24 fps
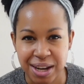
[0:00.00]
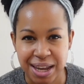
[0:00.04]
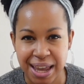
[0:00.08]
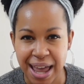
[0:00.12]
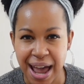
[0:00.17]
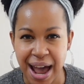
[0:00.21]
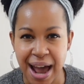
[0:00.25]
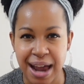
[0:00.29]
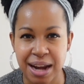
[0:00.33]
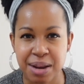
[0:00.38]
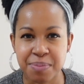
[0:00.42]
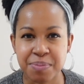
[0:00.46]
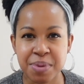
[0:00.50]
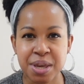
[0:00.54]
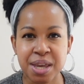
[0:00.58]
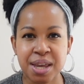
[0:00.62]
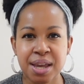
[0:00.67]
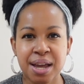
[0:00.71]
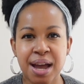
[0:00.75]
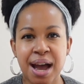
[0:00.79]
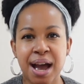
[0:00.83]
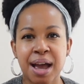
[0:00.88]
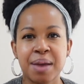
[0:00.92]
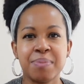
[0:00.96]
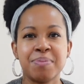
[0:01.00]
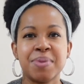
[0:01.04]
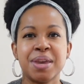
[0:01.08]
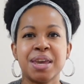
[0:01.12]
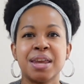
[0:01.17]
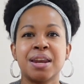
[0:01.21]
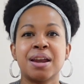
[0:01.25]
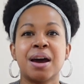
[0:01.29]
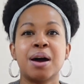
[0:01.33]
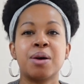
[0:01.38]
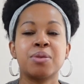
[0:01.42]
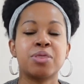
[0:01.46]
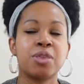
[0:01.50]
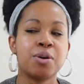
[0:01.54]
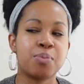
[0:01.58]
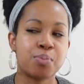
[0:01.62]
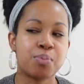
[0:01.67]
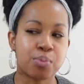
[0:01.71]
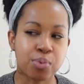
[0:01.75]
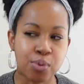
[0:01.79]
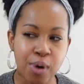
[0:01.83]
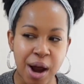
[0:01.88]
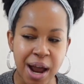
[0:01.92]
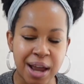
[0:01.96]
academy. I mean the
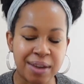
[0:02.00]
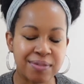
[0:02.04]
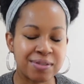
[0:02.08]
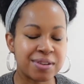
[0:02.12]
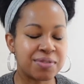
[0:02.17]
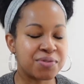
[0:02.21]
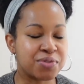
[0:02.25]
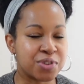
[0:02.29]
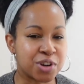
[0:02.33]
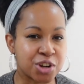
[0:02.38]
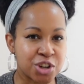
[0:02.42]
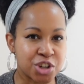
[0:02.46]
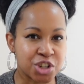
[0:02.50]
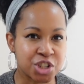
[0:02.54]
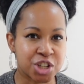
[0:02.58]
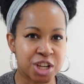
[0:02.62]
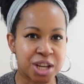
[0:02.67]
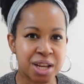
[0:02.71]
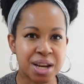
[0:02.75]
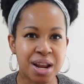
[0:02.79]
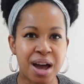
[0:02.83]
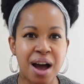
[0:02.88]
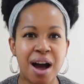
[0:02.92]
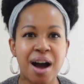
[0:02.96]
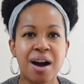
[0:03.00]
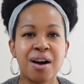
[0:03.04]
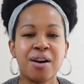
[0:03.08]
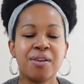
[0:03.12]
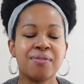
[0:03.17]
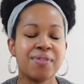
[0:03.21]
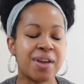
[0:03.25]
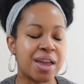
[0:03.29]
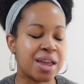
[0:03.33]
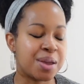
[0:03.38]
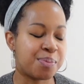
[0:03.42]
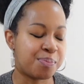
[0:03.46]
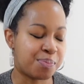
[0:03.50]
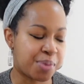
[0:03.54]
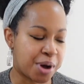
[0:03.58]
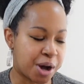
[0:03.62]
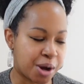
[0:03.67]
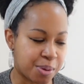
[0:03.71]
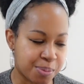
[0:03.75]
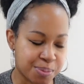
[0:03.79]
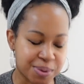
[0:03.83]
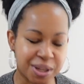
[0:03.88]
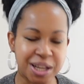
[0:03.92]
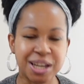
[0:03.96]
private version of a
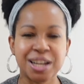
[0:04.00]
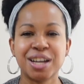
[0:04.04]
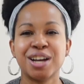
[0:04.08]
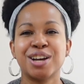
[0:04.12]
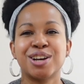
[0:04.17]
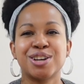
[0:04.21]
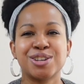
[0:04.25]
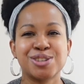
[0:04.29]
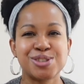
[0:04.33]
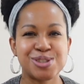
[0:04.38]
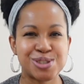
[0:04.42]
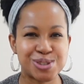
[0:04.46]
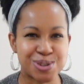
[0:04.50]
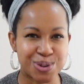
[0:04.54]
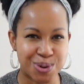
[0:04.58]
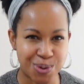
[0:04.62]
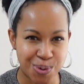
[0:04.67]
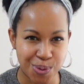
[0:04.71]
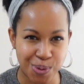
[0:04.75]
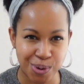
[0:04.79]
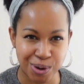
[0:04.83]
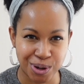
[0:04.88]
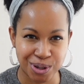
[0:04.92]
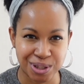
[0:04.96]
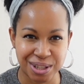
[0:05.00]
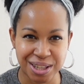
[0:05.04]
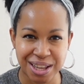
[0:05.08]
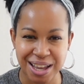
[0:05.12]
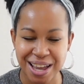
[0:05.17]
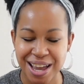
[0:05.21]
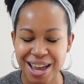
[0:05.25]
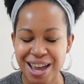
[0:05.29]
public school.